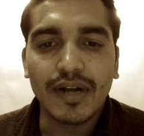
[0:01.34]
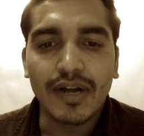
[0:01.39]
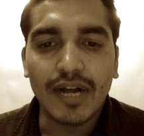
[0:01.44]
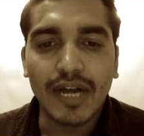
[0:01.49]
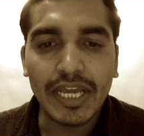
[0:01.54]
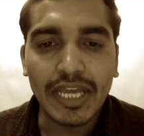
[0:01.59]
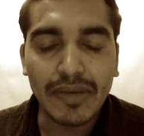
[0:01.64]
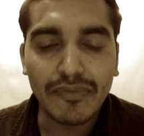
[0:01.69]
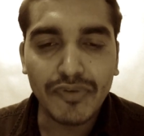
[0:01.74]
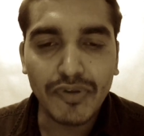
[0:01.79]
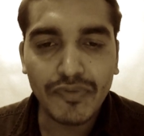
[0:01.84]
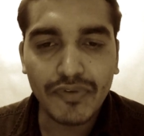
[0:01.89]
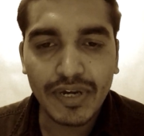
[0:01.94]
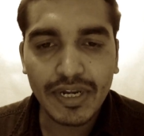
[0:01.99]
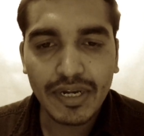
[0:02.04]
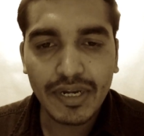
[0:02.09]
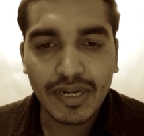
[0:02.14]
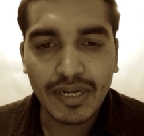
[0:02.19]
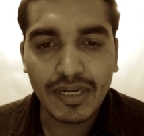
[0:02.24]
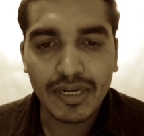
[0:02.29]
Hi
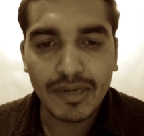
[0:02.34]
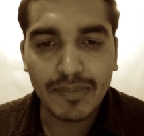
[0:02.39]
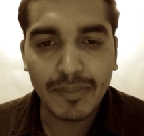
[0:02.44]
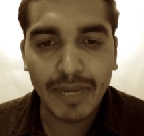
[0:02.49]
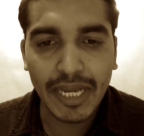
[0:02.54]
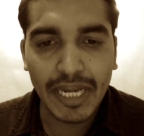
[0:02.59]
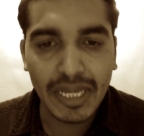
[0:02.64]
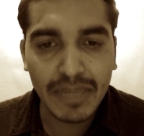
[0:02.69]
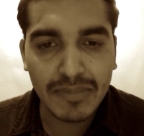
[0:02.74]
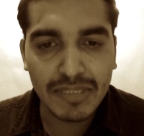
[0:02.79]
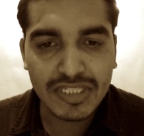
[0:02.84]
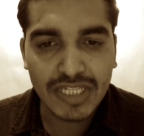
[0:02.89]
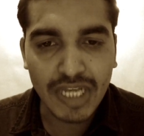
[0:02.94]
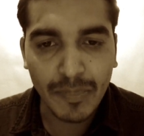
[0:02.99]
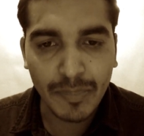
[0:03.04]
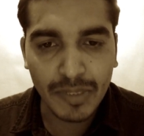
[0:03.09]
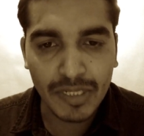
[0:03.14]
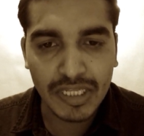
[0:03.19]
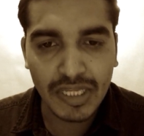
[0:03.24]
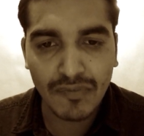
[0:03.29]
everyone, my name is
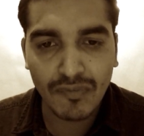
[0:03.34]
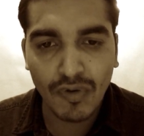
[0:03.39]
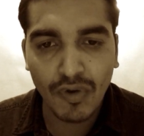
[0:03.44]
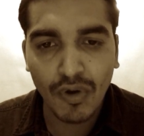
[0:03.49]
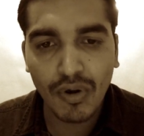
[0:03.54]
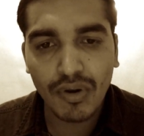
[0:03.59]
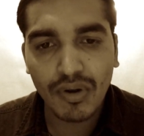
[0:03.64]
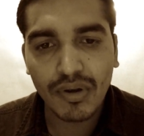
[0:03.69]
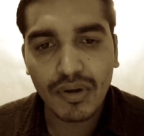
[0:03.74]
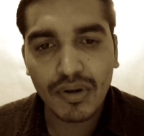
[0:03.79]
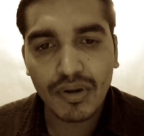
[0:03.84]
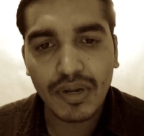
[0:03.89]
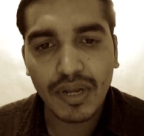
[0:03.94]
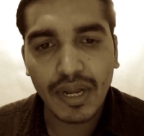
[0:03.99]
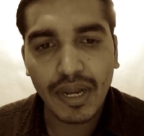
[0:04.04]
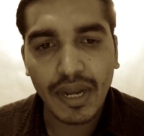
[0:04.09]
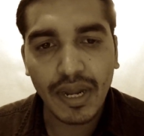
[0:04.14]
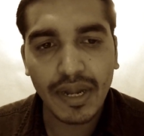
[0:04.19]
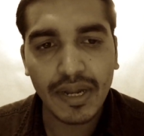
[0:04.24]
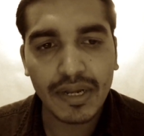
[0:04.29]
Kapil Dev Gaur
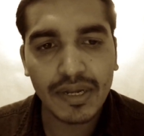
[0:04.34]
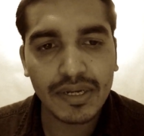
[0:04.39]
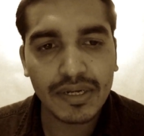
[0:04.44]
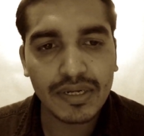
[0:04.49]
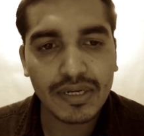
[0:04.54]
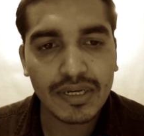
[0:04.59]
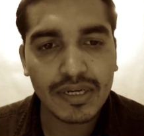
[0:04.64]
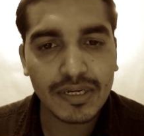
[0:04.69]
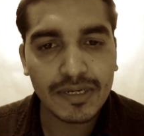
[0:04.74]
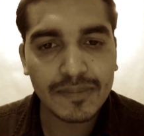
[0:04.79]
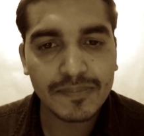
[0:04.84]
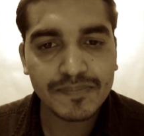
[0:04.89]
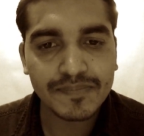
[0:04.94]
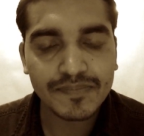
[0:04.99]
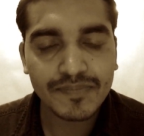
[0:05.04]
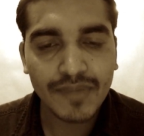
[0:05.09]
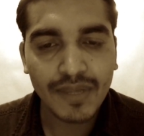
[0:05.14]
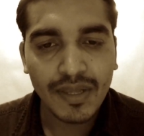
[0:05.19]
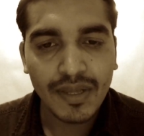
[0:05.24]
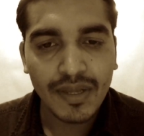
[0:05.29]
and
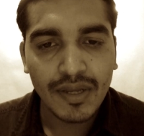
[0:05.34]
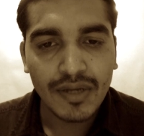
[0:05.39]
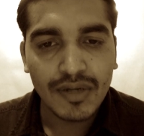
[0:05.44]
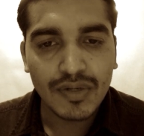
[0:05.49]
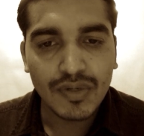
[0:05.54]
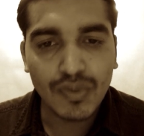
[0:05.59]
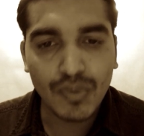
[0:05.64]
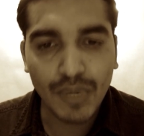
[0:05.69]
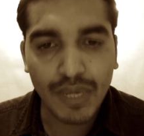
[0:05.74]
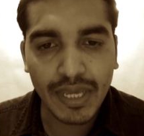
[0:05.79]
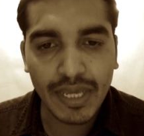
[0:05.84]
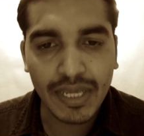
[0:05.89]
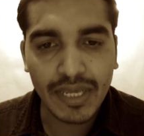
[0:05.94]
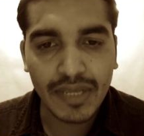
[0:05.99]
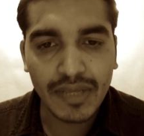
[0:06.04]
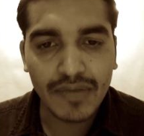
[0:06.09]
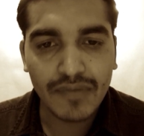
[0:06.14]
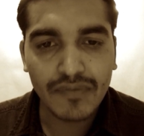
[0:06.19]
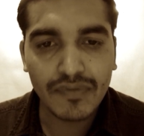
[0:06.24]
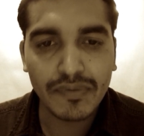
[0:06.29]

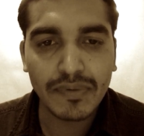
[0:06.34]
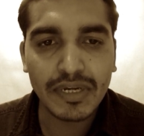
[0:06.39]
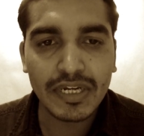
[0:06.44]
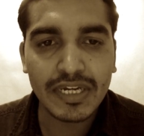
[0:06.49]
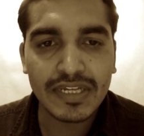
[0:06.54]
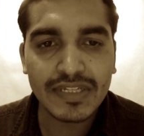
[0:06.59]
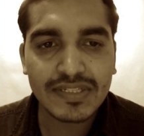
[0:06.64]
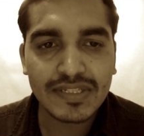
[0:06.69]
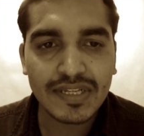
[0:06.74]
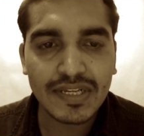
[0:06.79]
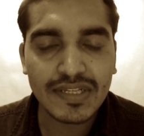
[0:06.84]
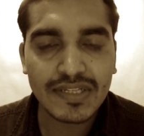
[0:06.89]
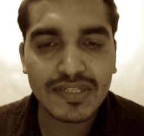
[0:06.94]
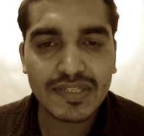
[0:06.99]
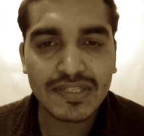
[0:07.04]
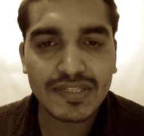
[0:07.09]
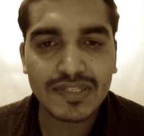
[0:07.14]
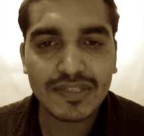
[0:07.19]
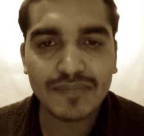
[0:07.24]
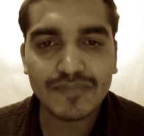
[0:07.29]
today we will
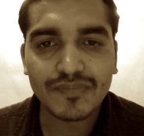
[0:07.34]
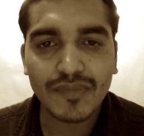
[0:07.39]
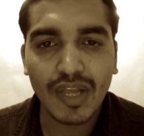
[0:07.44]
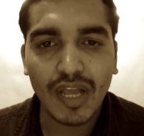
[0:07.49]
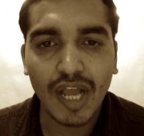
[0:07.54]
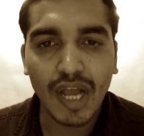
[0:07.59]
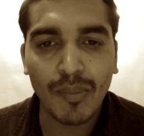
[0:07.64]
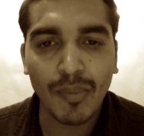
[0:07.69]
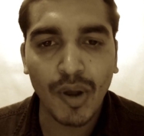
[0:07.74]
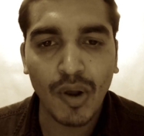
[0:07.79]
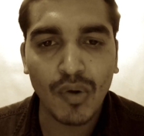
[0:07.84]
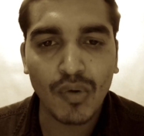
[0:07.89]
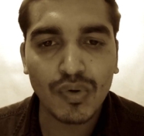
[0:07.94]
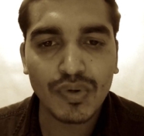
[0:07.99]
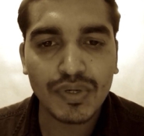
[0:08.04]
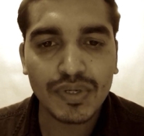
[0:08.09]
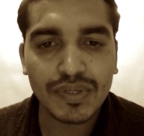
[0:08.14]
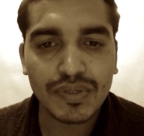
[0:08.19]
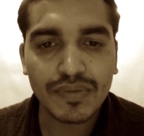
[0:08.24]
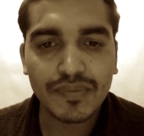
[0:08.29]
discuss
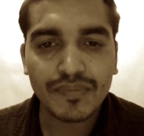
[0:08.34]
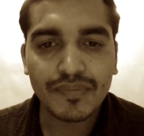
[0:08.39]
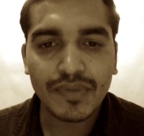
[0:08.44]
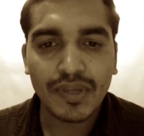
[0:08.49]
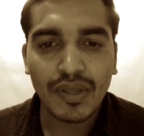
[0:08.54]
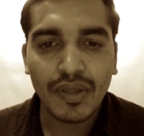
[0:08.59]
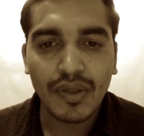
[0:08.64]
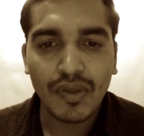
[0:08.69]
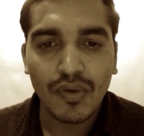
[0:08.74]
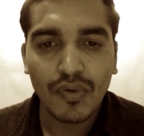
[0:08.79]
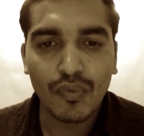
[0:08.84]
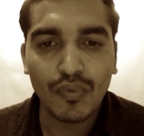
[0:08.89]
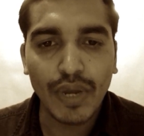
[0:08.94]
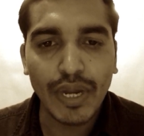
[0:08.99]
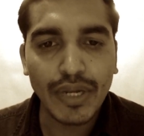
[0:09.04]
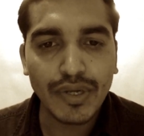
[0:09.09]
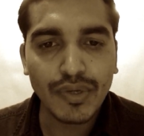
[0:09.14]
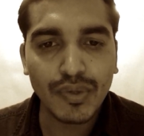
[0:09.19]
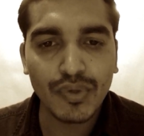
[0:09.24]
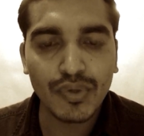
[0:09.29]
about
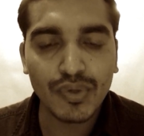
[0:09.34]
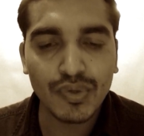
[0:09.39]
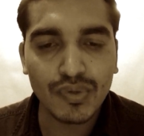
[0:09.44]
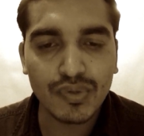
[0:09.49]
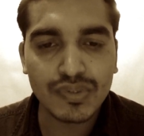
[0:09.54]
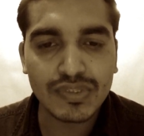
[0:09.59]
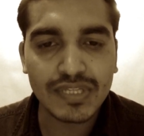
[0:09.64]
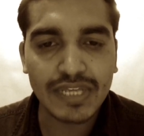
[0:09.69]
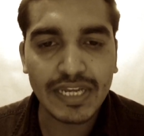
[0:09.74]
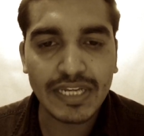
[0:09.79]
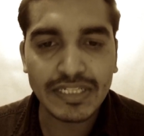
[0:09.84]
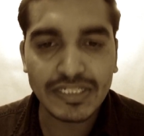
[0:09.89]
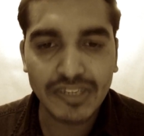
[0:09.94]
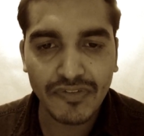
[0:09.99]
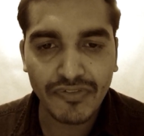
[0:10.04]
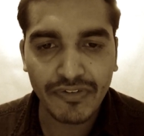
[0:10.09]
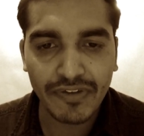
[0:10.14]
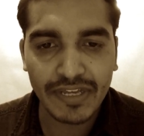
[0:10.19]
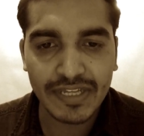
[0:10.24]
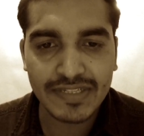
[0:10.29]
when to use
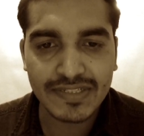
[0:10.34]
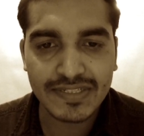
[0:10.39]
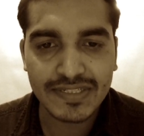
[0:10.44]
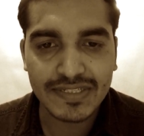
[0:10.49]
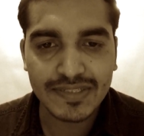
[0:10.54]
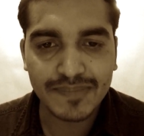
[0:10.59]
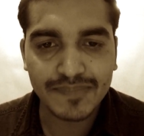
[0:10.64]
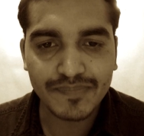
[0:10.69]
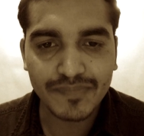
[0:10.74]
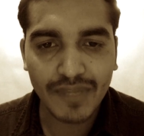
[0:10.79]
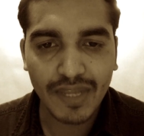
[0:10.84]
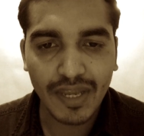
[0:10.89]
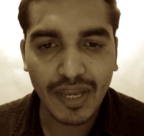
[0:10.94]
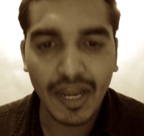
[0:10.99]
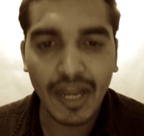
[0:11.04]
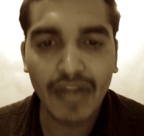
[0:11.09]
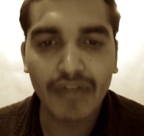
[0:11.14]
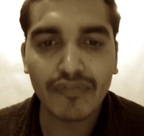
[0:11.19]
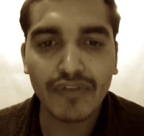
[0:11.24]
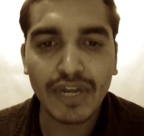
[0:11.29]
interface
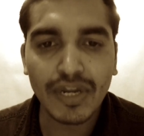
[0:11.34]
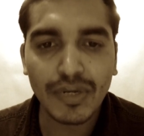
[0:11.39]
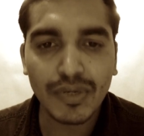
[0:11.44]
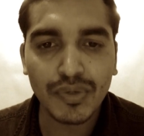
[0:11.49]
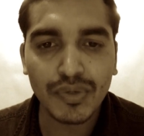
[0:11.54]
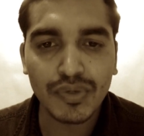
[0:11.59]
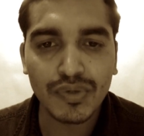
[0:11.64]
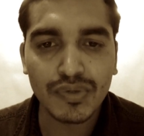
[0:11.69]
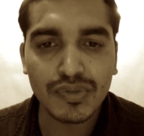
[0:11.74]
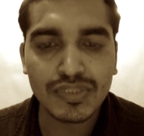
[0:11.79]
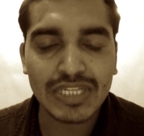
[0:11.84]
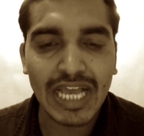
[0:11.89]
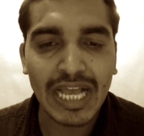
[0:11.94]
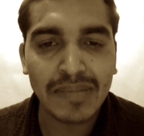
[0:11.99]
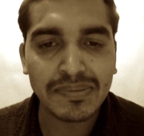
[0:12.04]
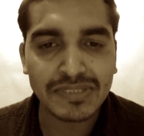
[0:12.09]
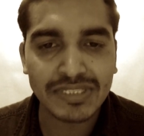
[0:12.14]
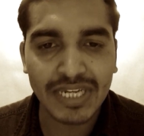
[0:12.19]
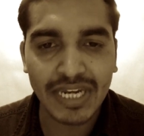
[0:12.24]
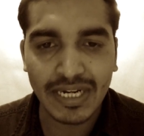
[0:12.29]
and when to use
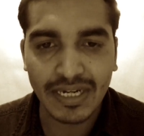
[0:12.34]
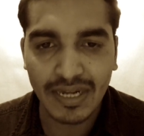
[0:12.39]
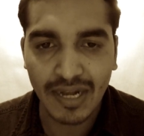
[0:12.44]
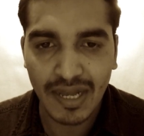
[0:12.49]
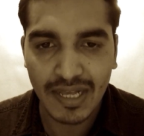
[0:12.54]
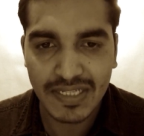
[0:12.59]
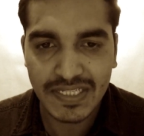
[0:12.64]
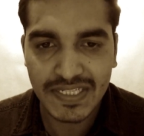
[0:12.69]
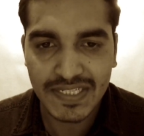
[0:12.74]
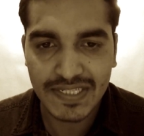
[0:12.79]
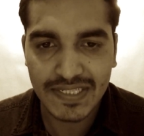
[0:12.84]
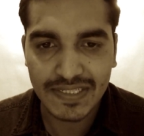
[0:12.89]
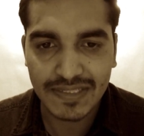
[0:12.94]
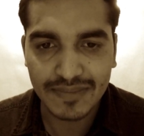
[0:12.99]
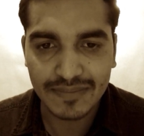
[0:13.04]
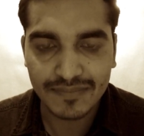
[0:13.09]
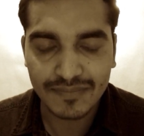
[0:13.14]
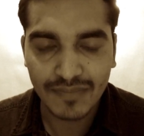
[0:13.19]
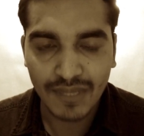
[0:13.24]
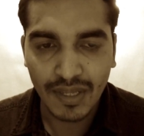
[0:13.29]
abstract class.
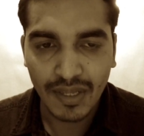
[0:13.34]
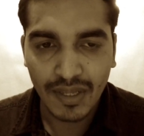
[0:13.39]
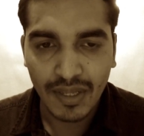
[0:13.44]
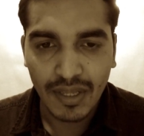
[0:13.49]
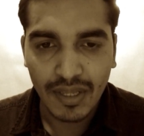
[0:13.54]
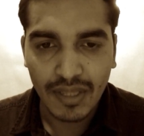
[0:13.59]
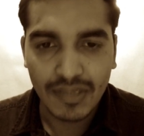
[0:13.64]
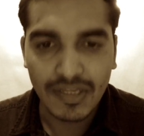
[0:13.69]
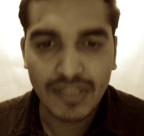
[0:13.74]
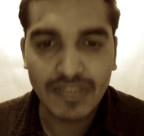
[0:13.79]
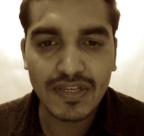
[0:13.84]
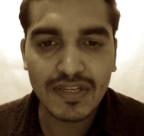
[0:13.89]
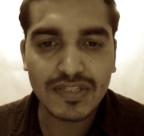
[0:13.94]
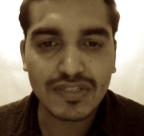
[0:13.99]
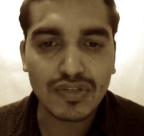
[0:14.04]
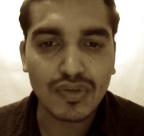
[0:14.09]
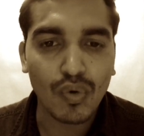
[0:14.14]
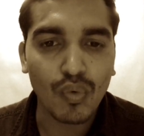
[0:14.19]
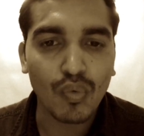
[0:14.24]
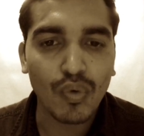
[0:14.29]
This
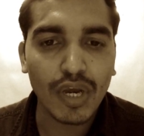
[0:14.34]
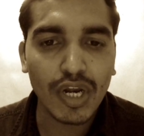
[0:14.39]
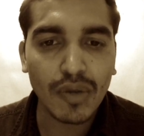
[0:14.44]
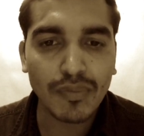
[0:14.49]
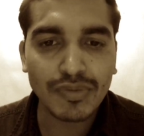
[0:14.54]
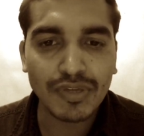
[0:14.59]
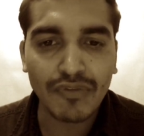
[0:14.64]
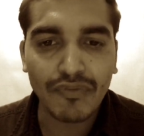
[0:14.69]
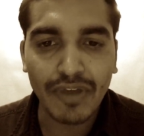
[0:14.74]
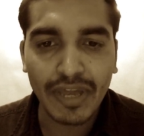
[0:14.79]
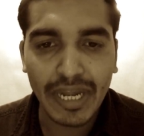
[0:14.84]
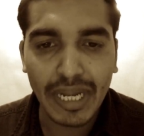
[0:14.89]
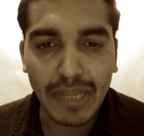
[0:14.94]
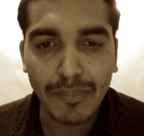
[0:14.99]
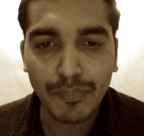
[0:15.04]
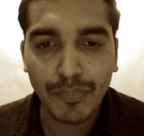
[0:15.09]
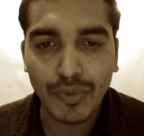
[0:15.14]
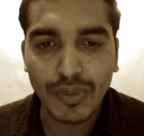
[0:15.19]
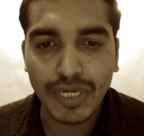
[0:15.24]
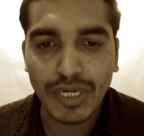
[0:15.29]
is one of the very
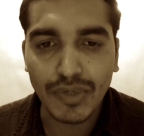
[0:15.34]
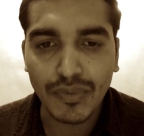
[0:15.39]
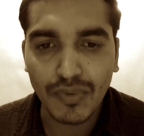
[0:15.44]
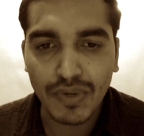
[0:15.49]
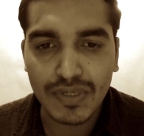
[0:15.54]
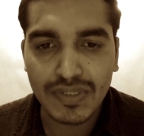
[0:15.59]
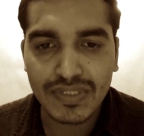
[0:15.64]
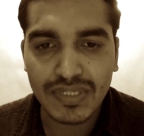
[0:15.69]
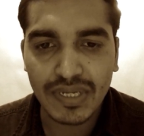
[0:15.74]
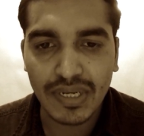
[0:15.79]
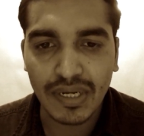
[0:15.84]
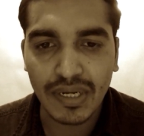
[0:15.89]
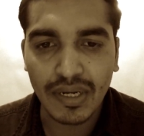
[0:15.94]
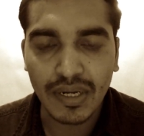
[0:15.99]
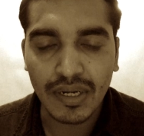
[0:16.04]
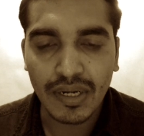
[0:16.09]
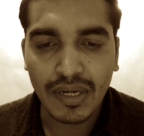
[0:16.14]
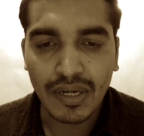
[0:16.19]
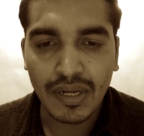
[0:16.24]
important question